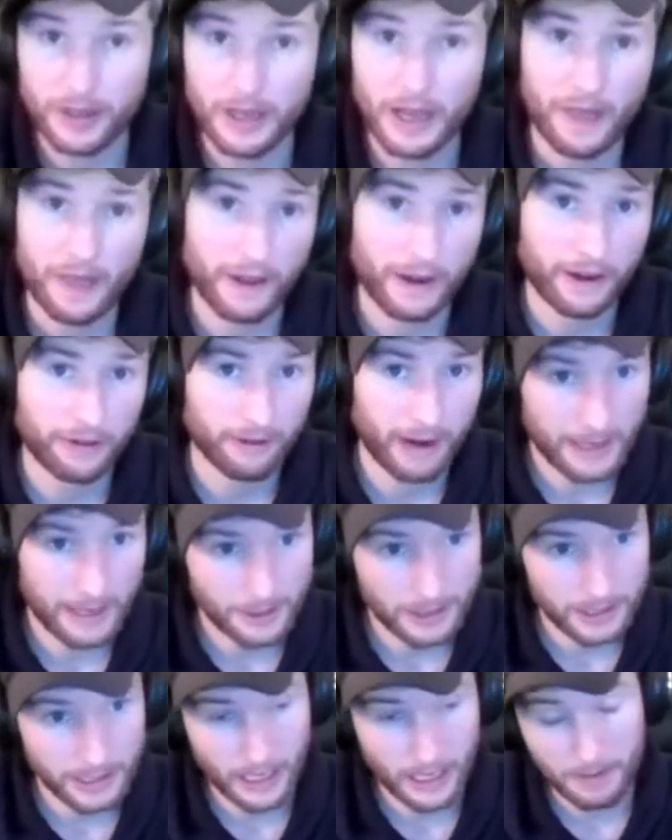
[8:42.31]
that
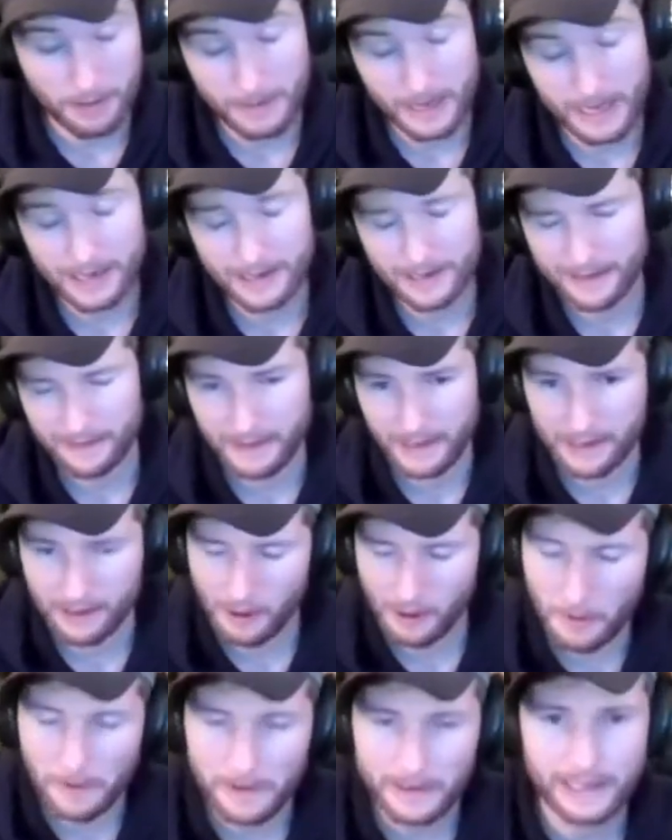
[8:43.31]
gradually come in, and that
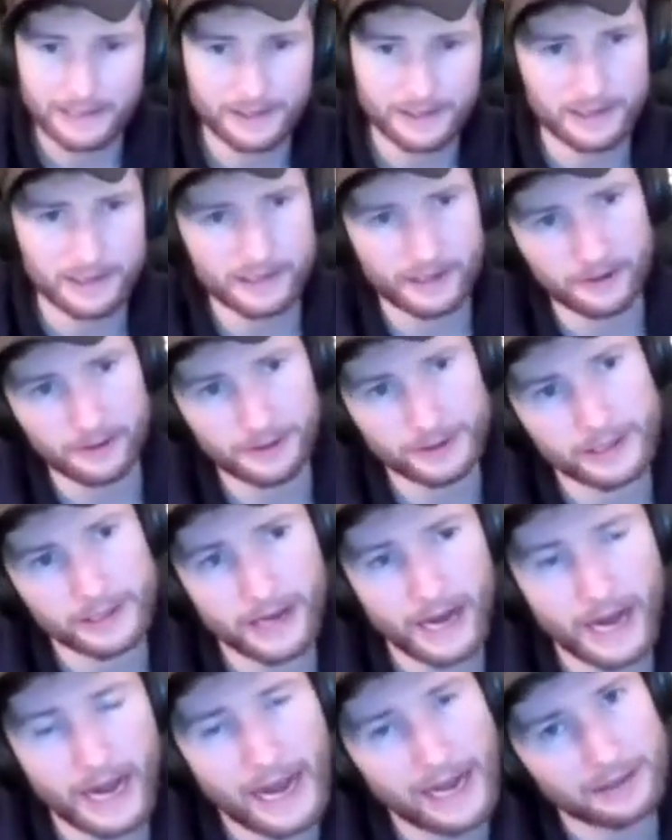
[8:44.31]
aren't necessarily the
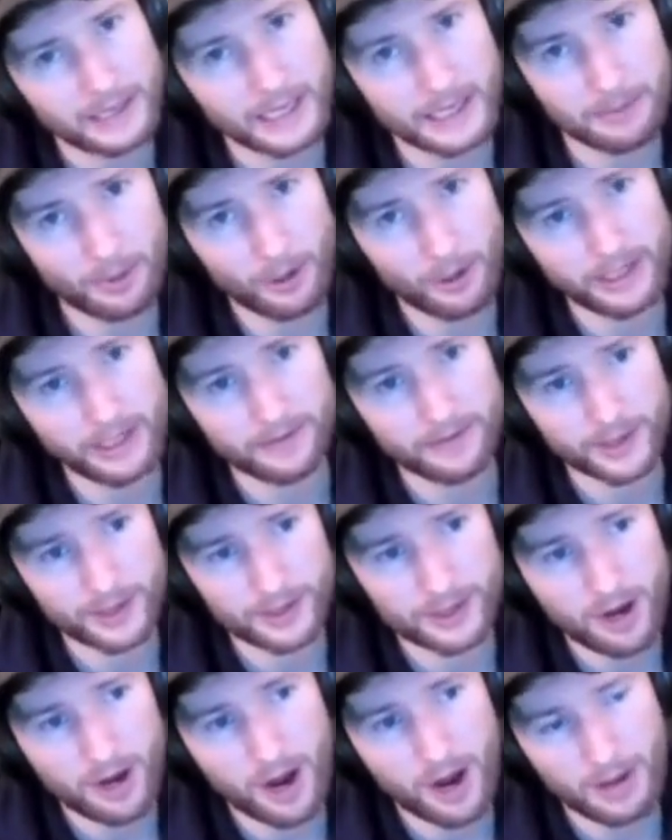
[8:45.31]
highlight point of the
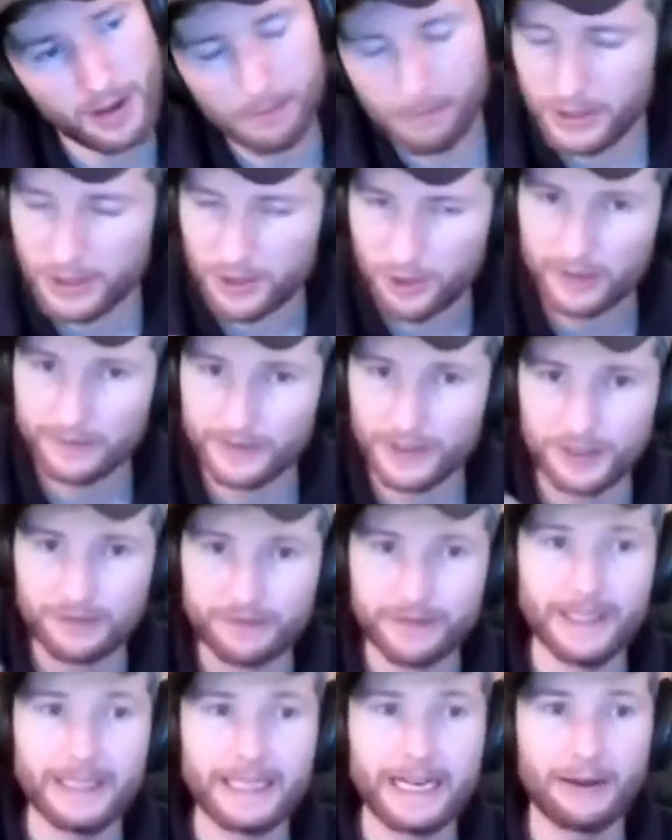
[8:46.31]
song, but sort of just
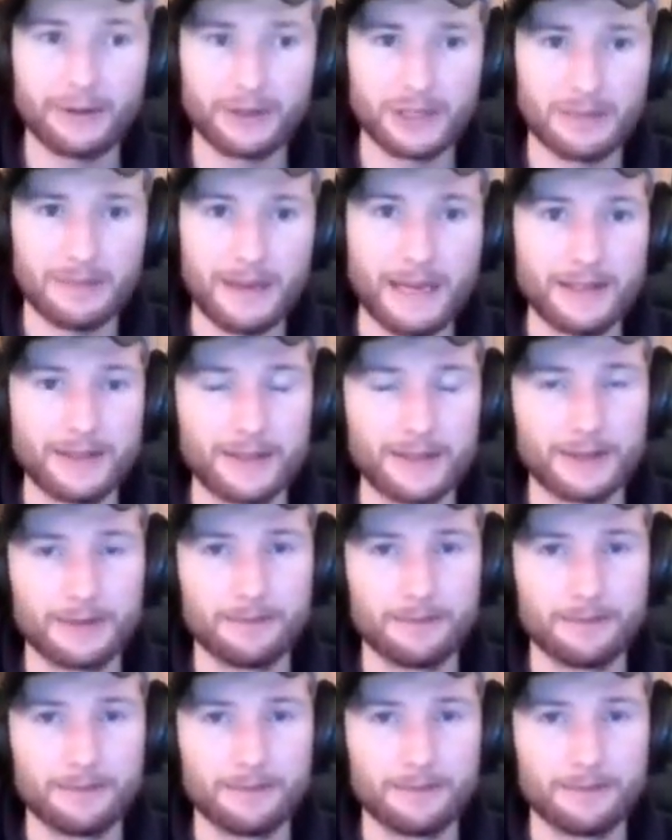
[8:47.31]
filling out space.